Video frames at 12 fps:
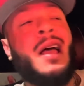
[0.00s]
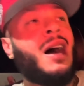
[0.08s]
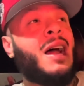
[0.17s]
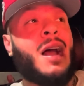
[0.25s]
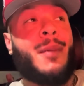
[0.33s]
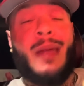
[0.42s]

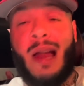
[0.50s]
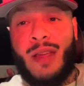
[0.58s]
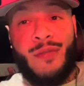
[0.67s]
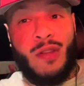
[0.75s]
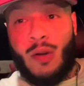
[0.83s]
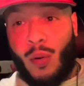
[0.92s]
And I'm not
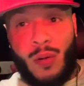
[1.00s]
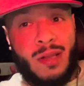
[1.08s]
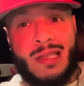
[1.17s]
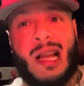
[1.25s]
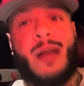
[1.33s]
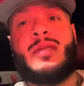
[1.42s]
even all the
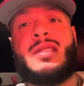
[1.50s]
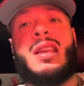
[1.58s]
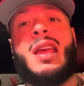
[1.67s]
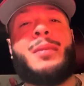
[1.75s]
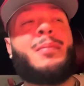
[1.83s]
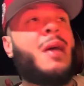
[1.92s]
time
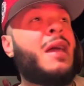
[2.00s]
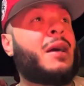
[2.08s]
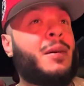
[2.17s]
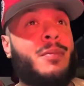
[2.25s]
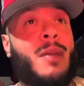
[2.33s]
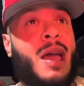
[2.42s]
saying make
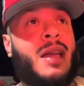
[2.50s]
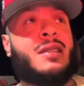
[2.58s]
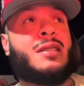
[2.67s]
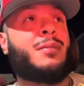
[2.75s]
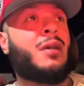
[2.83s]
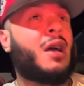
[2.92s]

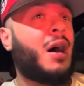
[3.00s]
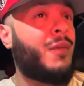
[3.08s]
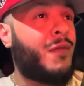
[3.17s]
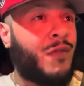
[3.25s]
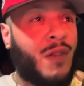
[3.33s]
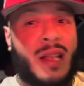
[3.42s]
amends and become
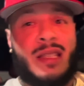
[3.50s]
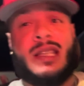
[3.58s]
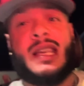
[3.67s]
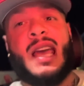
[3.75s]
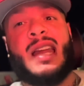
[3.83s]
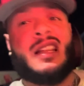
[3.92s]
friends
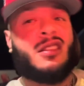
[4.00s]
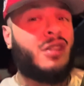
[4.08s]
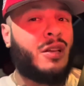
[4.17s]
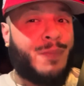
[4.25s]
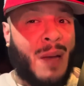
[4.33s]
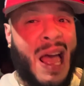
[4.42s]
again and
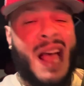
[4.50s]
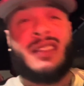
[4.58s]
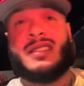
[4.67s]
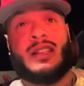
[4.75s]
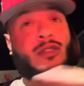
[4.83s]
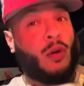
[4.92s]
look past it.